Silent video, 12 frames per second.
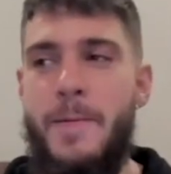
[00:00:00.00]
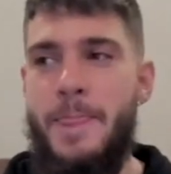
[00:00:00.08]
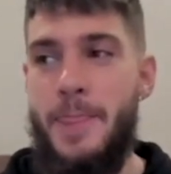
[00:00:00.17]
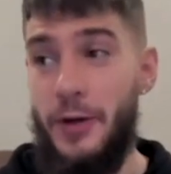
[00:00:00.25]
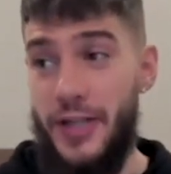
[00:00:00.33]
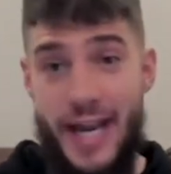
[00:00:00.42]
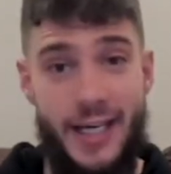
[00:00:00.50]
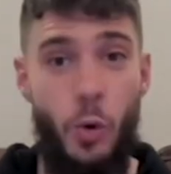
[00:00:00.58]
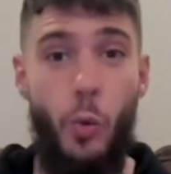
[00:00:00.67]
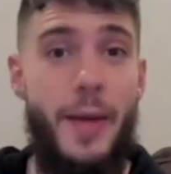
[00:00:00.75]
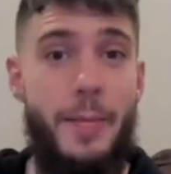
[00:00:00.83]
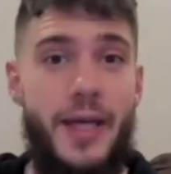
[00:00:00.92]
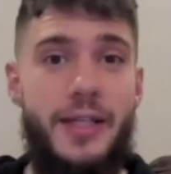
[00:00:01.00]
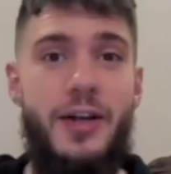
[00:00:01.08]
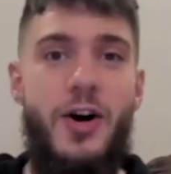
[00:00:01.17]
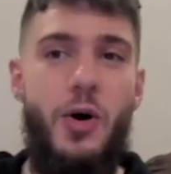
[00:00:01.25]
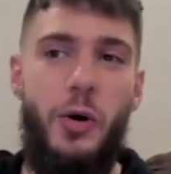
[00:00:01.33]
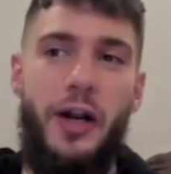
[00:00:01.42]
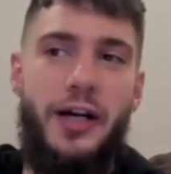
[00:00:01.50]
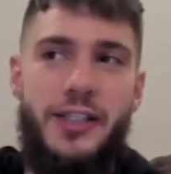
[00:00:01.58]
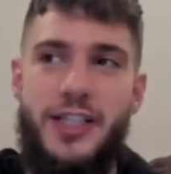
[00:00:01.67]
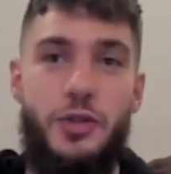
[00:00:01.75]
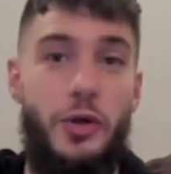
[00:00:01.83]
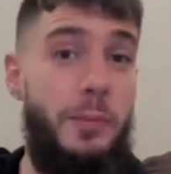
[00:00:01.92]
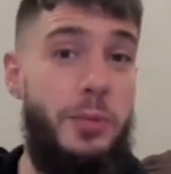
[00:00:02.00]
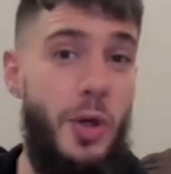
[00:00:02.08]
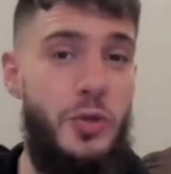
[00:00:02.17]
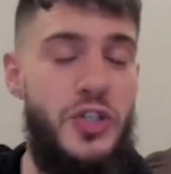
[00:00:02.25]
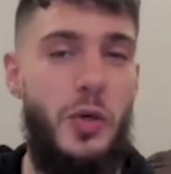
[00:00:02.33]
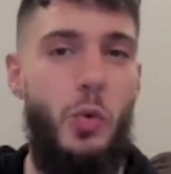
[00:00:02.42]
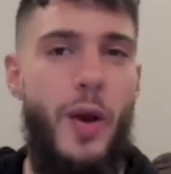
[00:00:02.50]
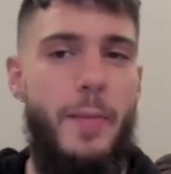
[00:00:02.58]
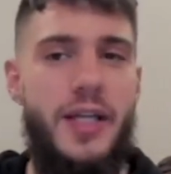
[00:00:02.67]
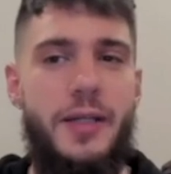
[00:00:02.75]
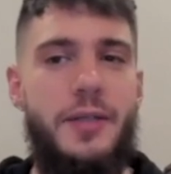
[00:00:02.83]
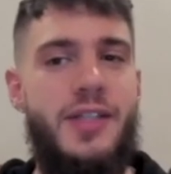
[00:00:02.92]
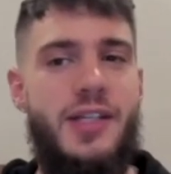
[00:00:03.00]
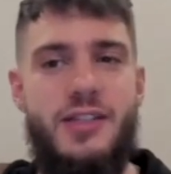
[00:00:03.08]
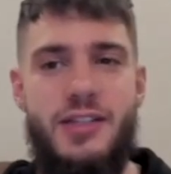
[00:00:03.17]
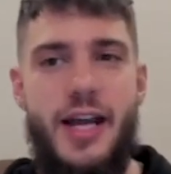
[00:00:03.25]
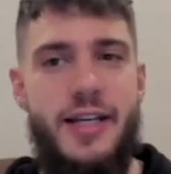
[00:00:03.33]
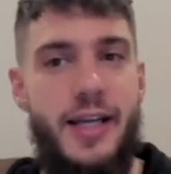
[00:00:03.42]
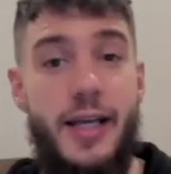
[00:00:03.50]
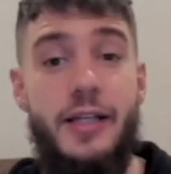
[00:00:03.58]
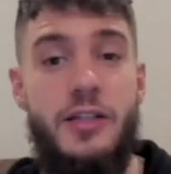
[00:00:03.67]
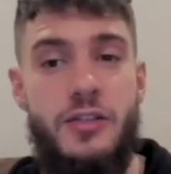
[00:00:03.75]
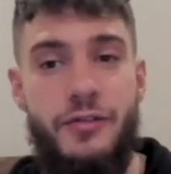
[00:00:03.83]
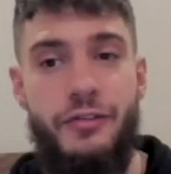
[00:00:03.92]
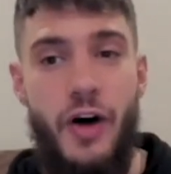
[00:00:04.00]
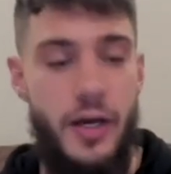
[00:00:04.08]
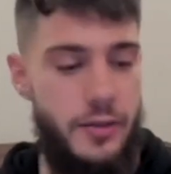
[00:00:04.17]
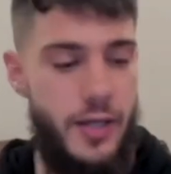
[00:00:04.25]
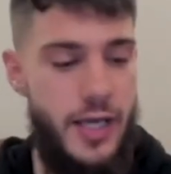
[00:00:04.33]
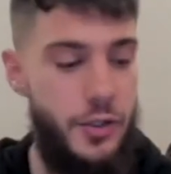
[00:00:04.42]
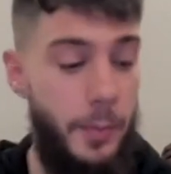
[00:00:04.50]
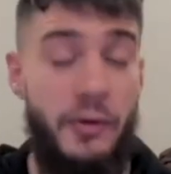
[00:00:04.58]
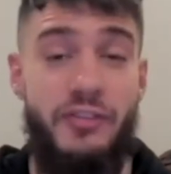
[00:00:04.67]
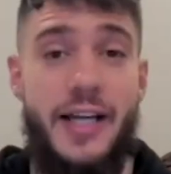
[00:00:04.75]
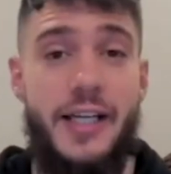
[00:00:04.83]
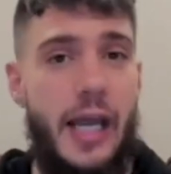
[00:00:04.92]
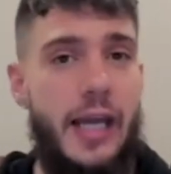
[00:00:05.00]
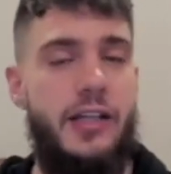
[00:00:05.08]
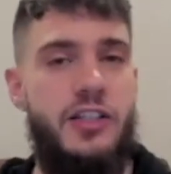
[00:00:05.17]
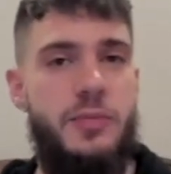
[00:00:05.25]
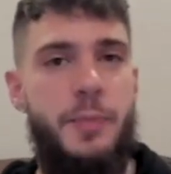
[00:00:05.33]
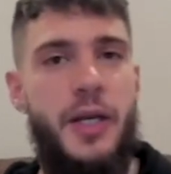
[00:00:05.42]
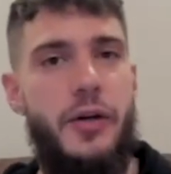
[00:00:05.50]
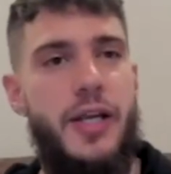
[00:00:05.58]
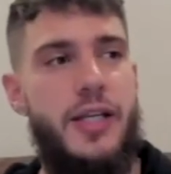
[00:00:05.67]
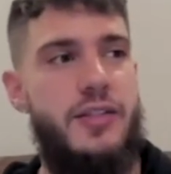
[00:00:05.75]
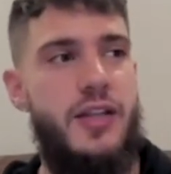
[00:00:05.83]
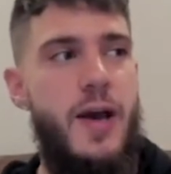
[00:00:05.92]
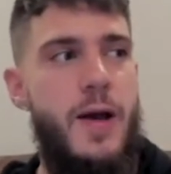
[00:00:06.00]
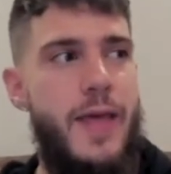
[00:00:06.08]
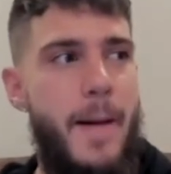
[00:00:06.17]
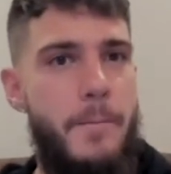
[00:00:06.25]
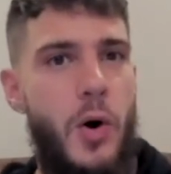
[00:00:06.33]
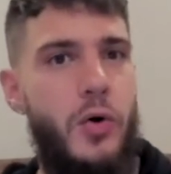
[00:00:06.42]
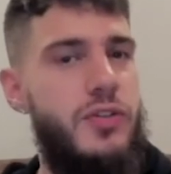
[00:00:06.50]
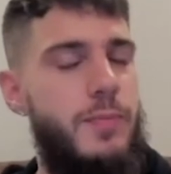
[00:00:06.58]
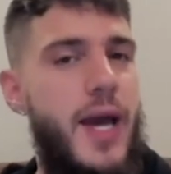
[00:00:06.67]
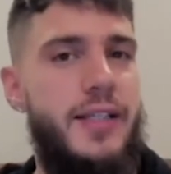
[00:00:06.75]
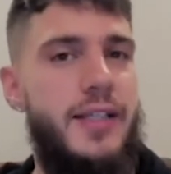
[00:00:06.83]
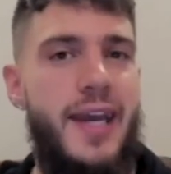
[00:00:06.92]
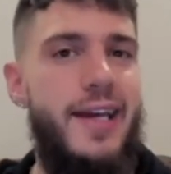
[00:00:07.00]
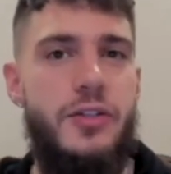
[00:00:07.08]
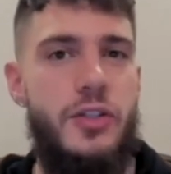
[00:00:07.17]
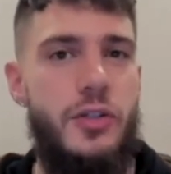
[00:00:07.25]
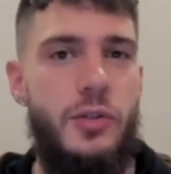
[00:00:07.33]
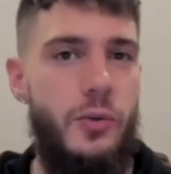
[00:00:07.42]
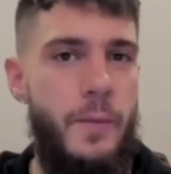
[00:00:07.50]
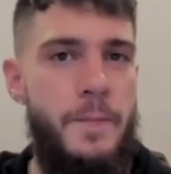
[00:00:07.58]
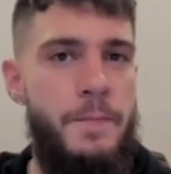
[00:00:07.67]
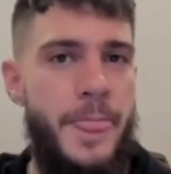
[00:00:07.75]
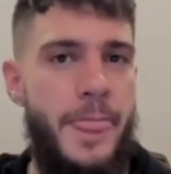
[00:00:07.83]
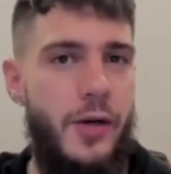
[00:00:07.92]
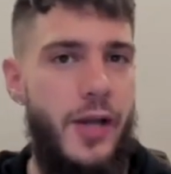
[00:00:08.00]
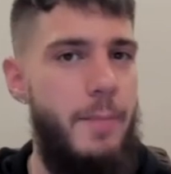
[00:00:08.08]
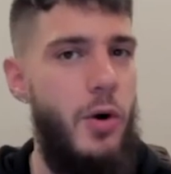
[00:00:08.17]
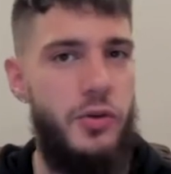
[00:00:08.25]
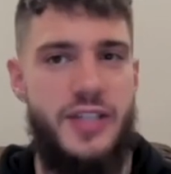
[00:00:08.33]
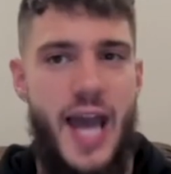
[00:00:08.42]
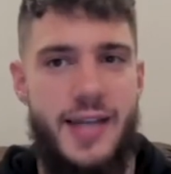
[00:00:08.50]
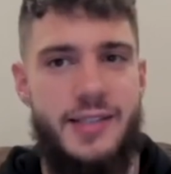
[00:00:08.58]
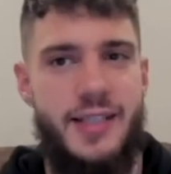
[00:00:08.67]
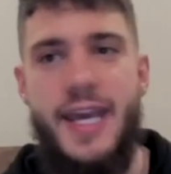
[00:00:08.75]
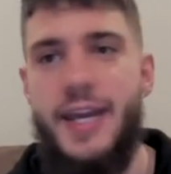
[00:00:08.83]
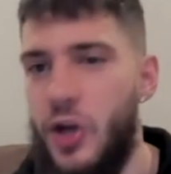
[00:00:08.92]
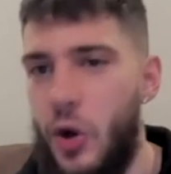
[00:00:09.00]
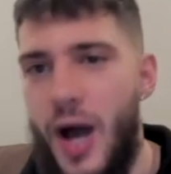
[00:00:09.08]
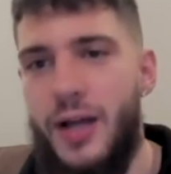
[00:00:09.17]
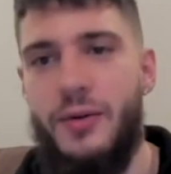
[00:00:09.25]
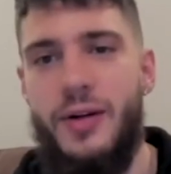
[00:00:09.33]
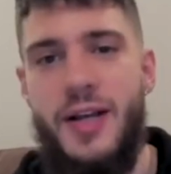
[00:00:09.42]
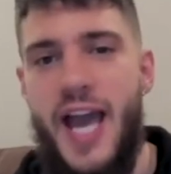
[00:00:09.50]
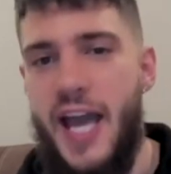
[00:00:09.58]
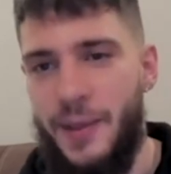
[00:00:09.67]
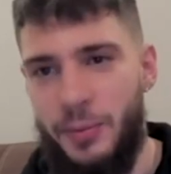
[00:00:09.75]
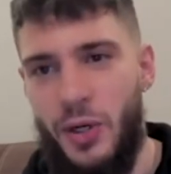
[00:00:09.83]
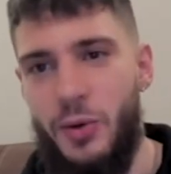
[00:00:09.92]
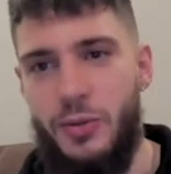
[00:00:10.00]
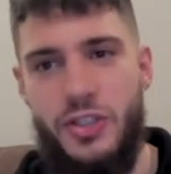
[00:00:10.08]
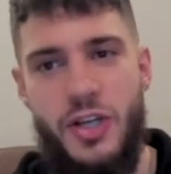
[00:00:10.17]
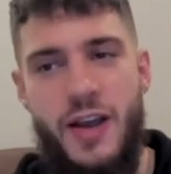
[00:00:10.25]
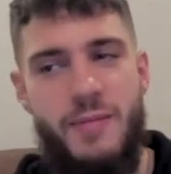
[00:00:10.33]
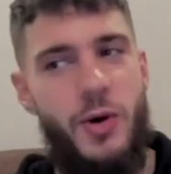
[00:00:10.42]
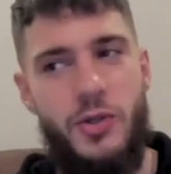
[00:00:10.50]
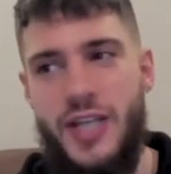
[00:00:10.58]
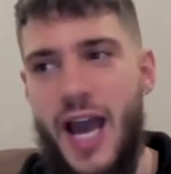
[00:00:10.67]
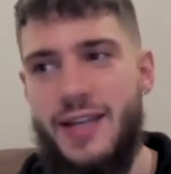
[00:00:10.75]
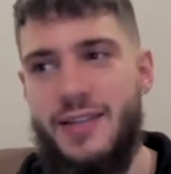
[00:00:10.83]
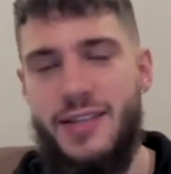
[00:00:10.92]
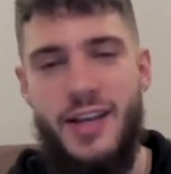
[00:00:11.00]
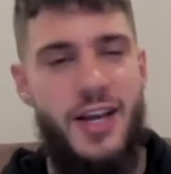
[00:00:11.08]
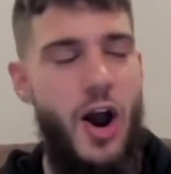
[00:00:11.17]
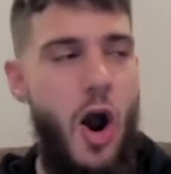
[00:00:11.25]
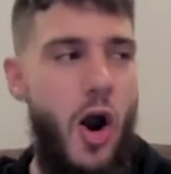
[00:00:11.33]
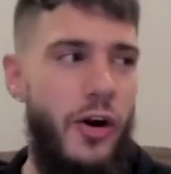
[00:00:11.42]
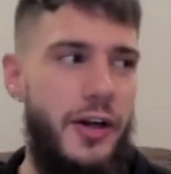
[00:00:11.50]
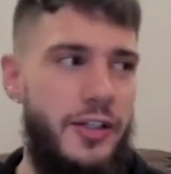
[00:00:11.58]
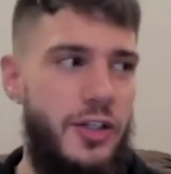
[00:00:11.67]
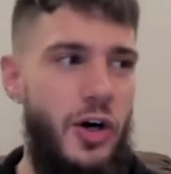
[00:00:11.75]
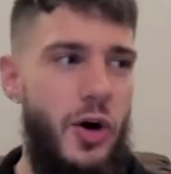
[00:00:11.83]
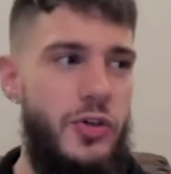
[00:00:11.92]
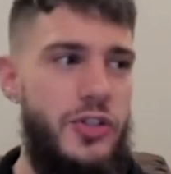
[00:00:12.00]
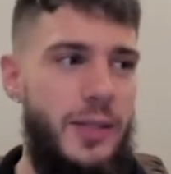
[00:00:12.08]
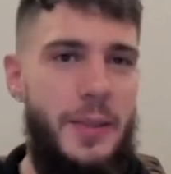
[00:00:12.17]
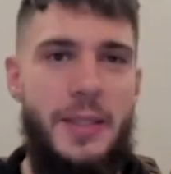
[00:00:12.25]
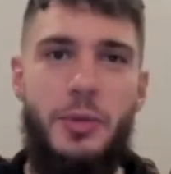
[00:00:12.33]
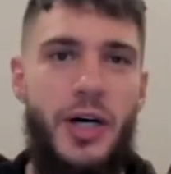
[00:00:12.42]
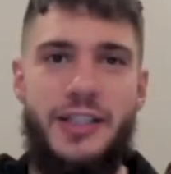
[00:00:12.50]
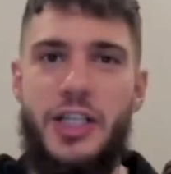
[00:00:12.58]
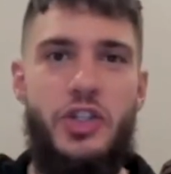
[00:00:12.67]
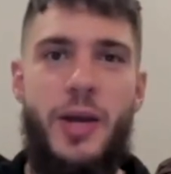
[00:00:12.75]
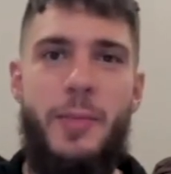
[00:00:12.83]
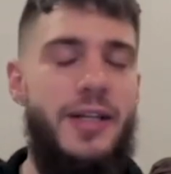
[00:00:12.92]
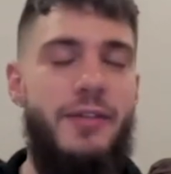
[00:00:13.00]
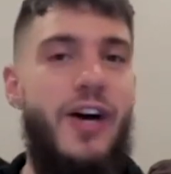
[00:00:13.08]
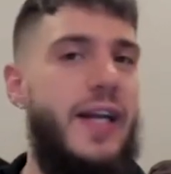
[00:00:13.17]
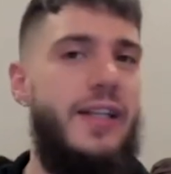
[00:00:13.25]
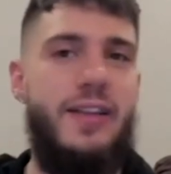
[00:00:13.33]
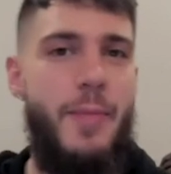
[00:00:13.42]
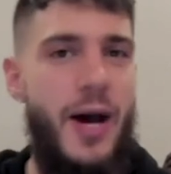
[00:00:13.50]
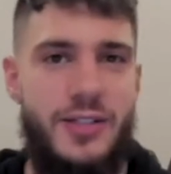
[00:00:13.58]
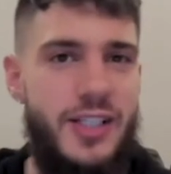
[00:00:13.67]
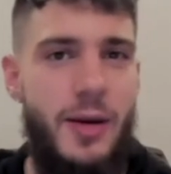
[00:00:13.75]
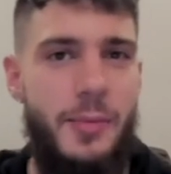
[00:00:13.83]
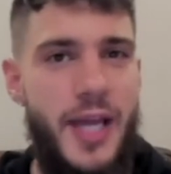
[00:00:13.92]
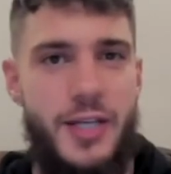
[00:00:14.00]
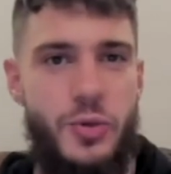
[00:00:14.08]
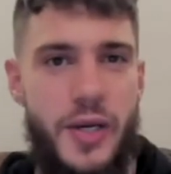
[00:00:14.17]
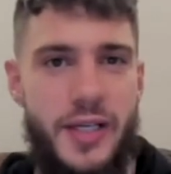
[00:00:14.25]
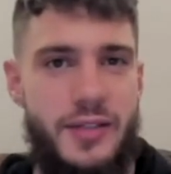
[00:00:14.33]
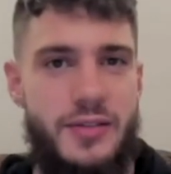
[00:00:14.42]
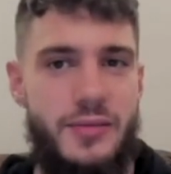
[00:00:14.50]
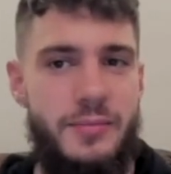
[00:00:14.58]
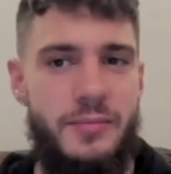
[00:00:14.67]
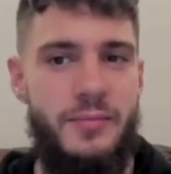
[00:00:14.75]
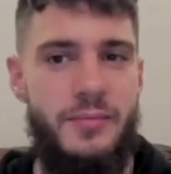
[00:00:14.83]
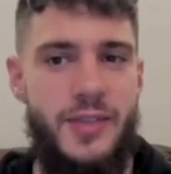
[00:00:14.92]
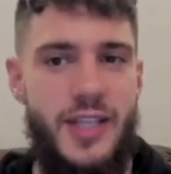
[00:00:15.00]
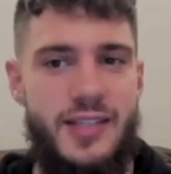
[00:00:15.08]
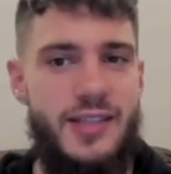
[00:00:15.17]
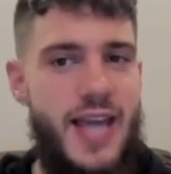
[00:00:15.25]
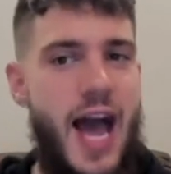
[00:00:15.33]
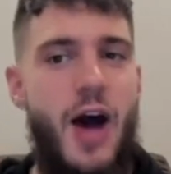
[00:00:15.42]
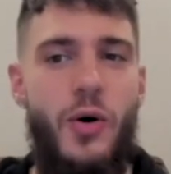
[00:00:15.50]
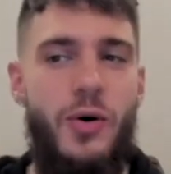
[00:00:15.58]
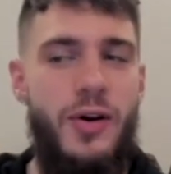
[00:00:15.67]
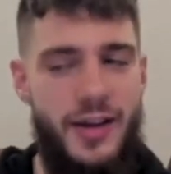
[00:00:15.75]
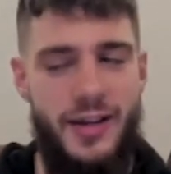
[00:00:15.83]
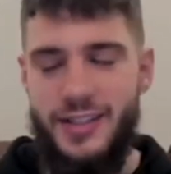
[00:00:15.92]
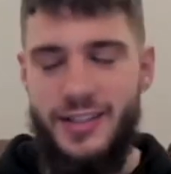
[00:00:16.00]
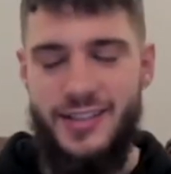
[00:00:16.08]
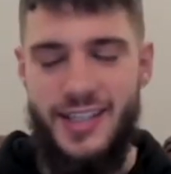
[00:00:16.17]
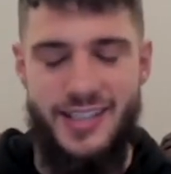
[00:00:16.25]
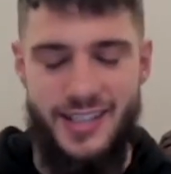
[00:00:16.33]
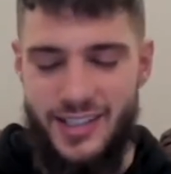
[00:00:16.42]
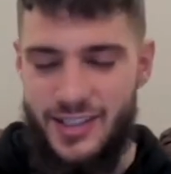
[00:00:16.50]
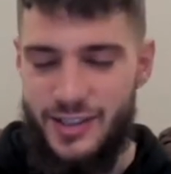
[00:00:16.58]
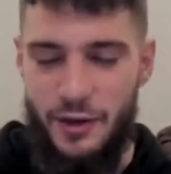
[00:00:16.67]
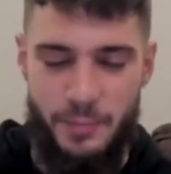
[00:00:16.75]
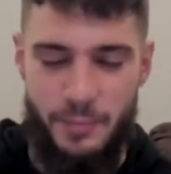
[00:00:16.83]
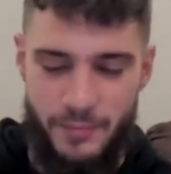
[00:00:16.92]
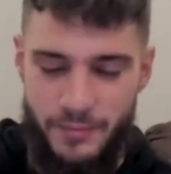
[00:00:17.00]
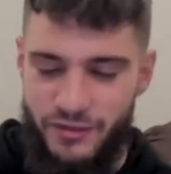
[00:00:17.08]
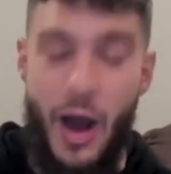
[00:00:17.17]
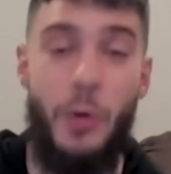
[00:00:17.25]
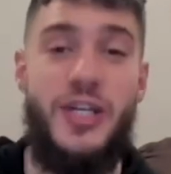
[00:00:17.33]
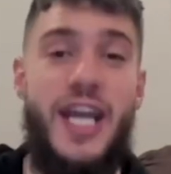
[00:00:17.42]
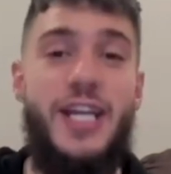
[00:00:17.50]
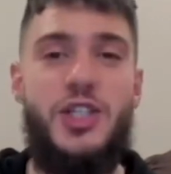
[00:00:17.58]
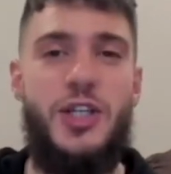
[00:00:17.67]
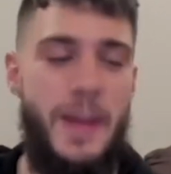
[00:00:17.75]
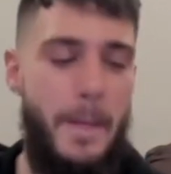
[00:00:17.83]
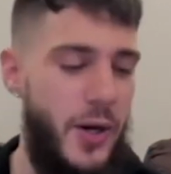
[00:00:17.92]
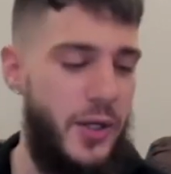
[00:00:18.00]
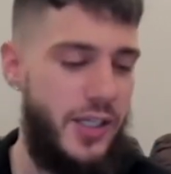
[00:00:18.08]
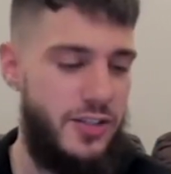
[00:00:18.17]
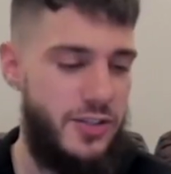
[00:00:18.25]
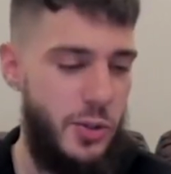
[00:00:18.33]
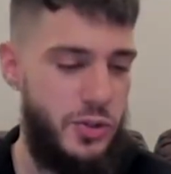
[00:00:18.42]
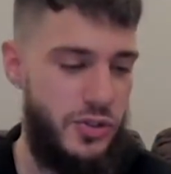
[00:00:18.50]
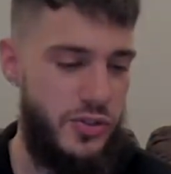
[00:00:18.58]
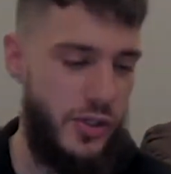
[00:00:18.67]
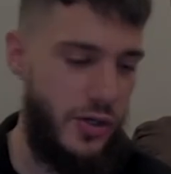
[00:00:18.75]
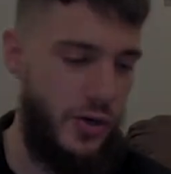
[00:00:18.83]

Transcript: you're getting women or at least you're approaching women it's exciting and it's fun and you're providing an experience that most men can't do okay most guys can't go out and approach most guys aren't closing people at the gym and inviting them out to come get drinks this is how this this is the foundation to building a social circle